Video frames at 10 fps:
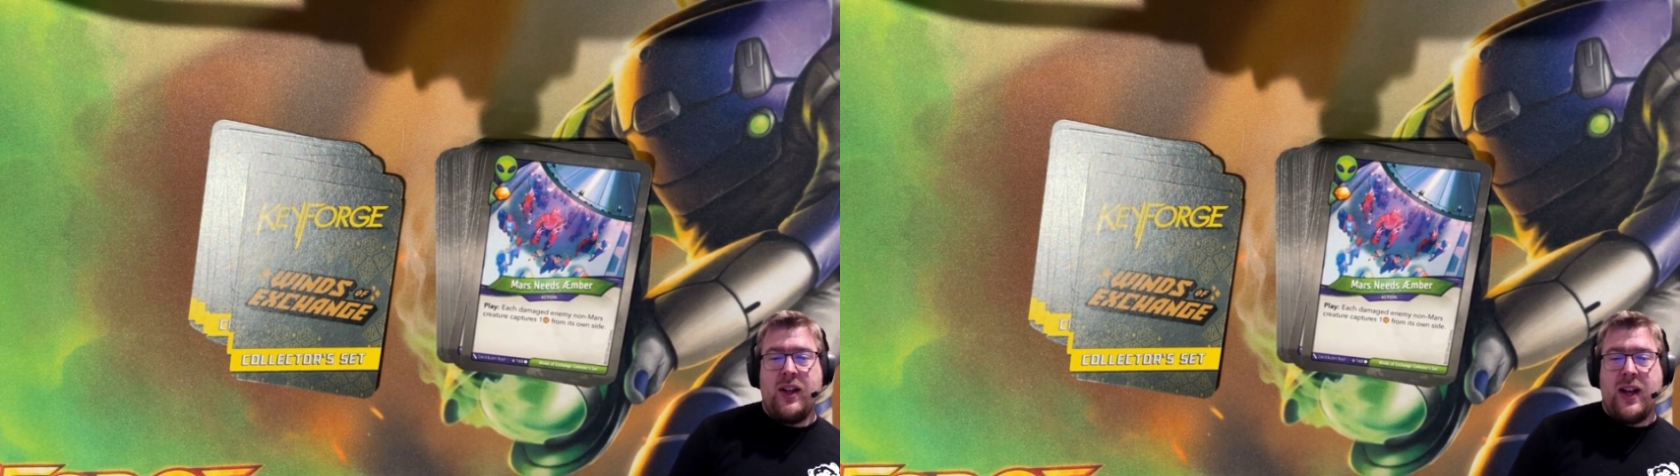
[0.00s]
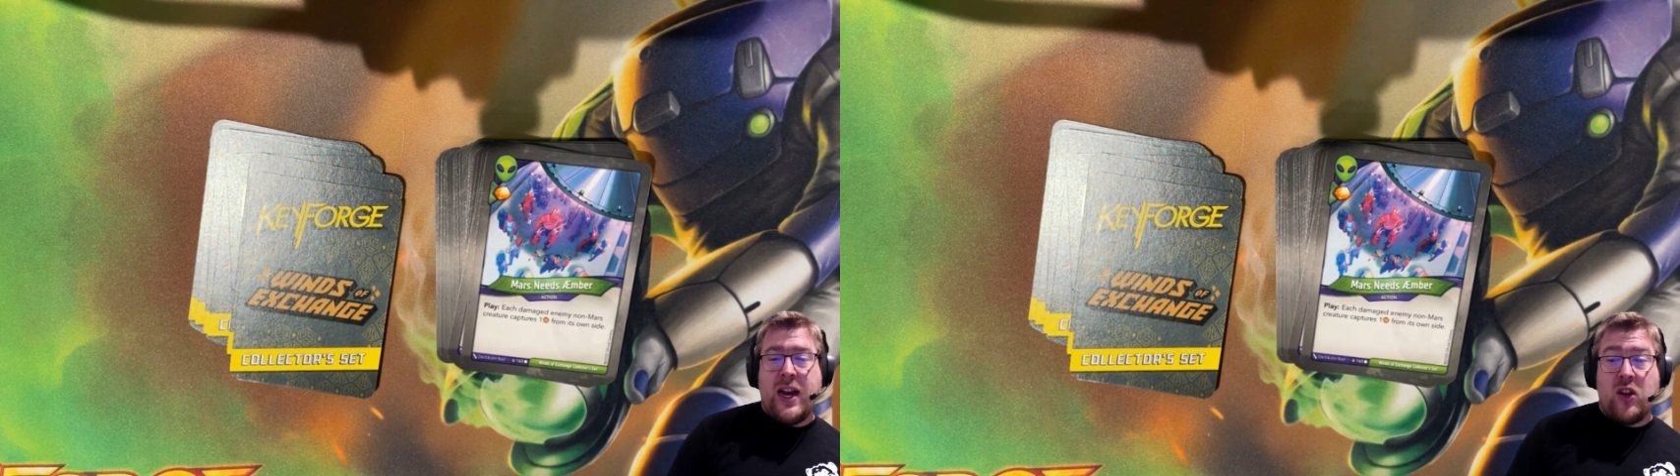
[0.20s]

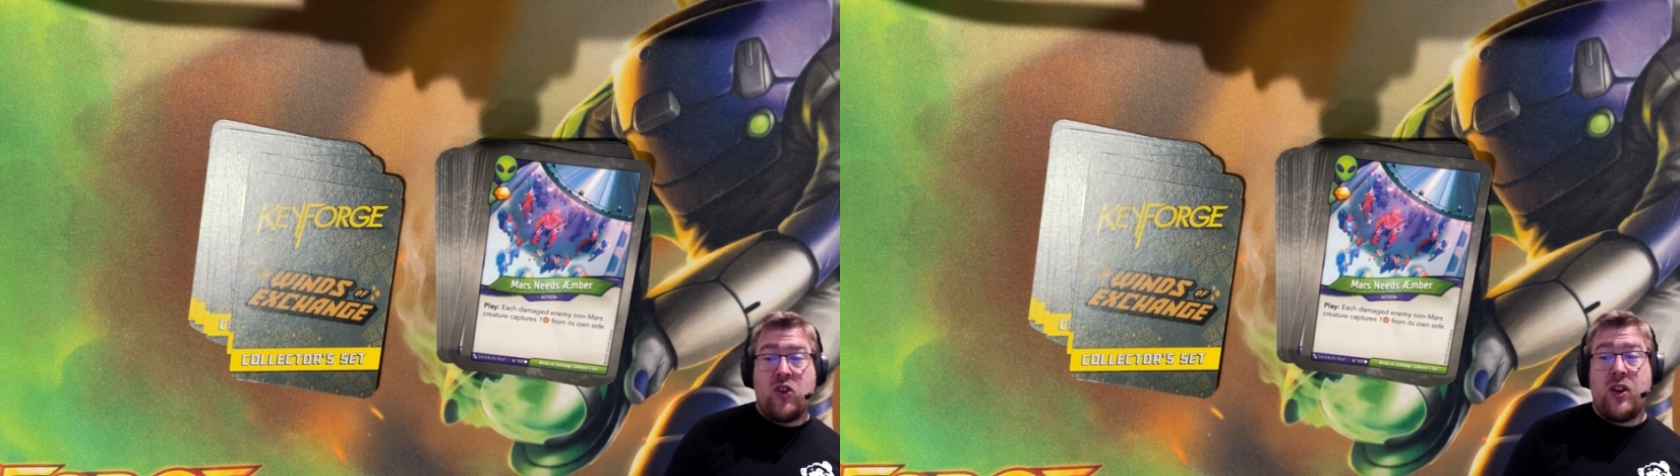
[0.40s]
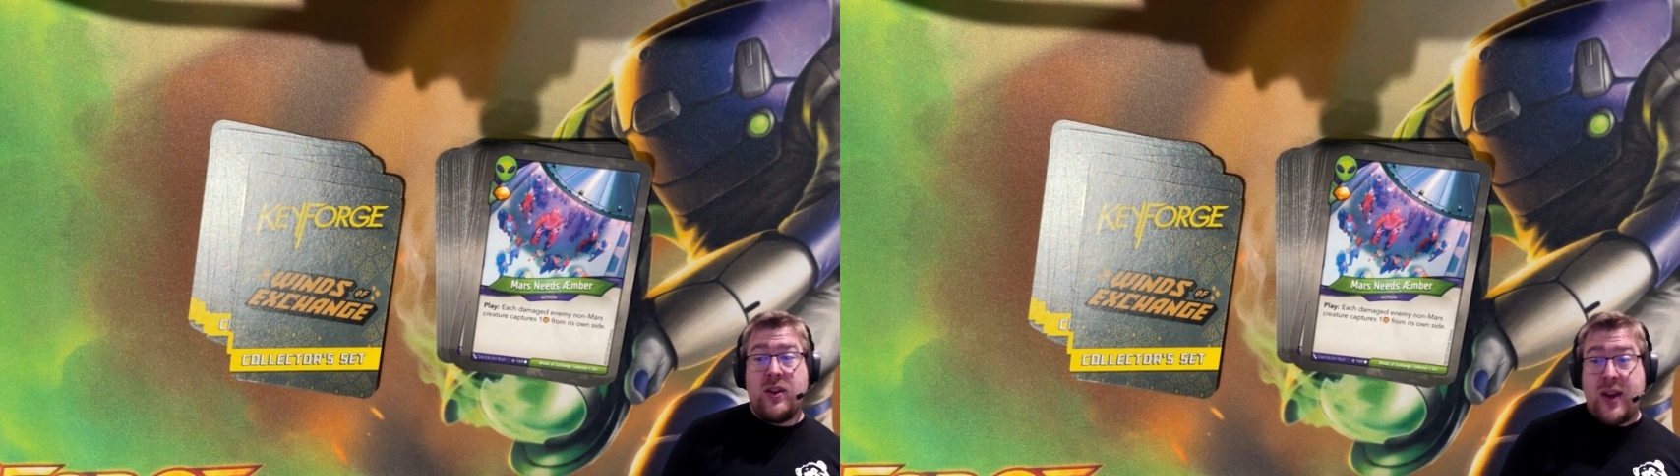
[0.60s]

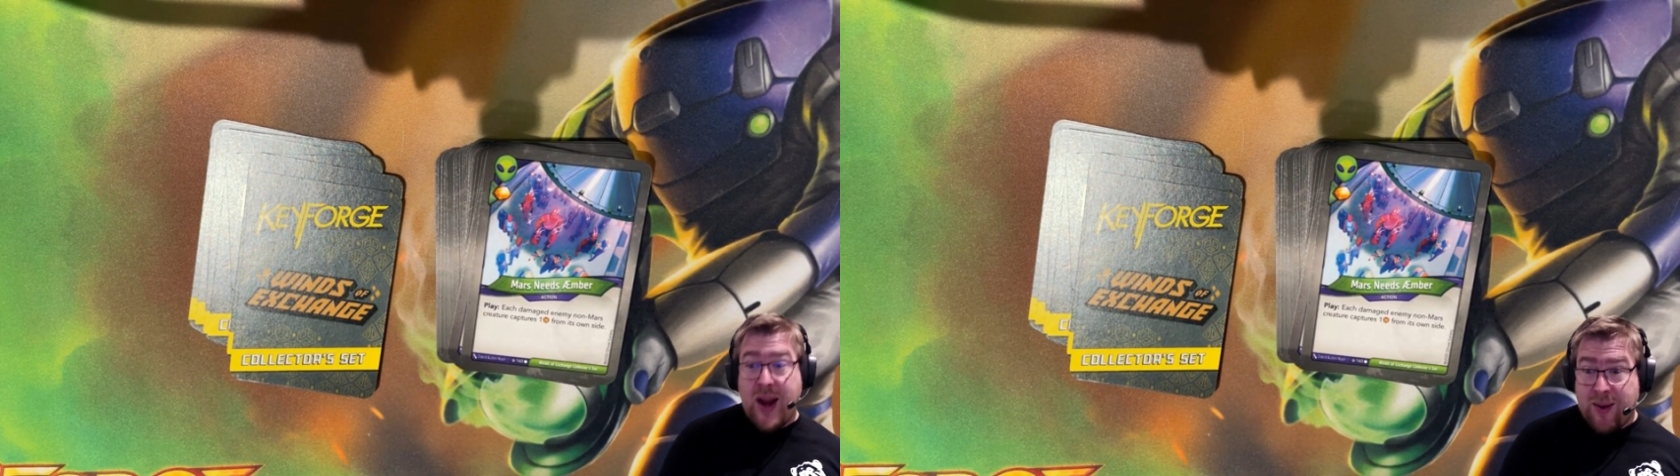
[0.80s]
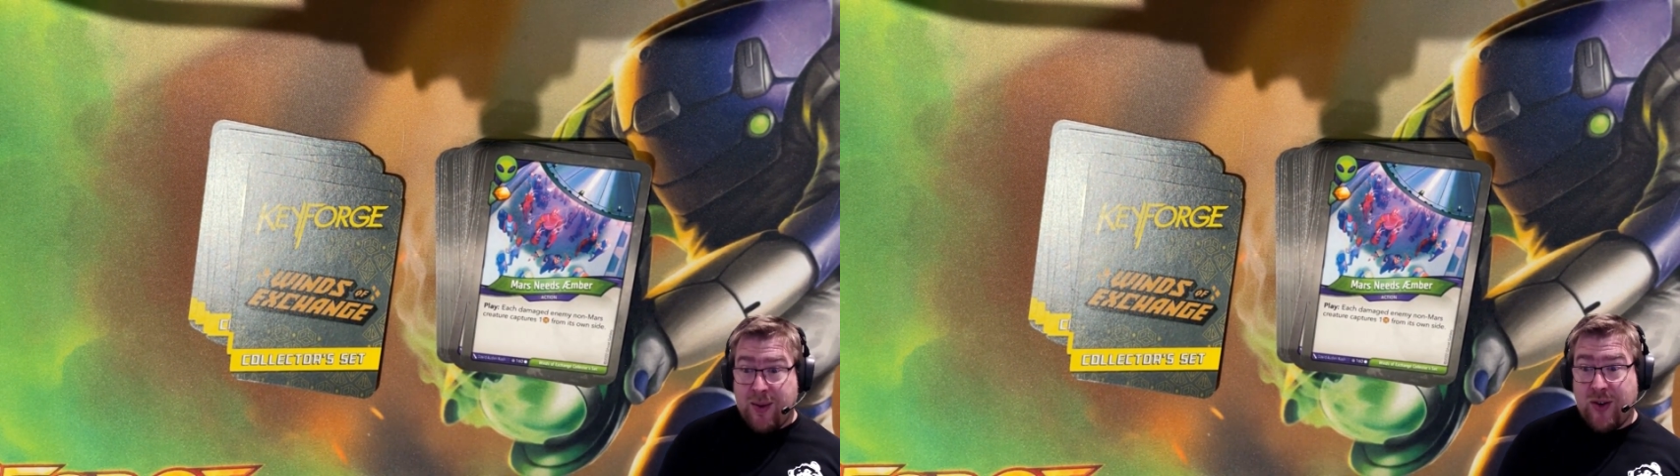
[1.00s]
Each
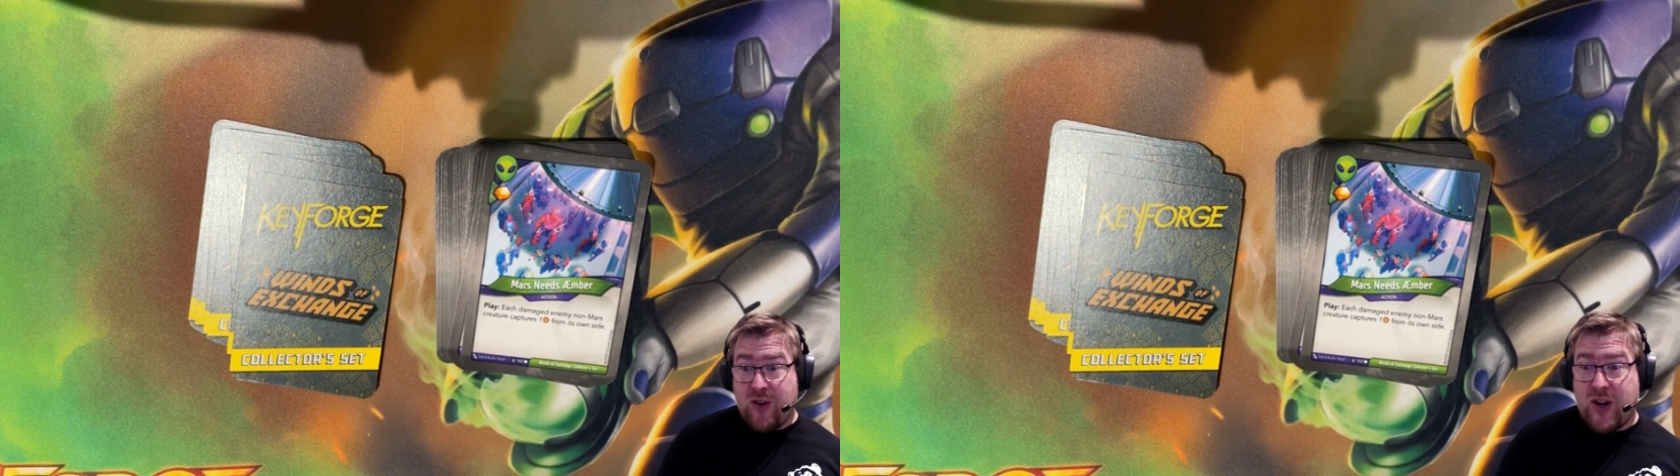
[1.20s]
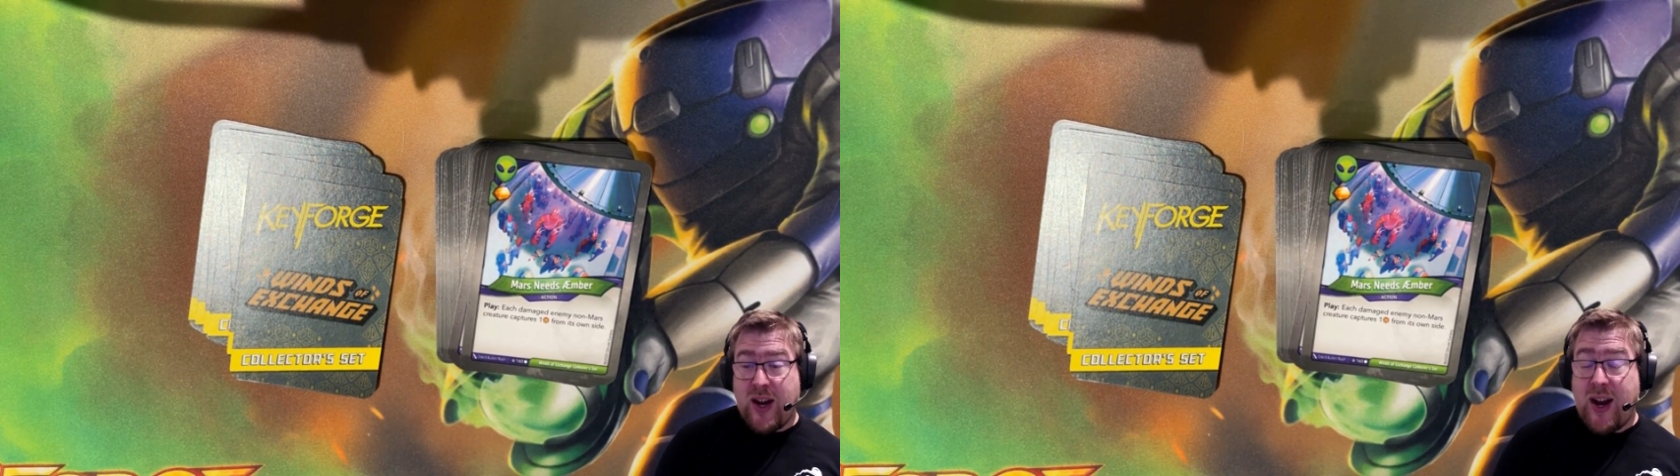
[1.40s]
damaged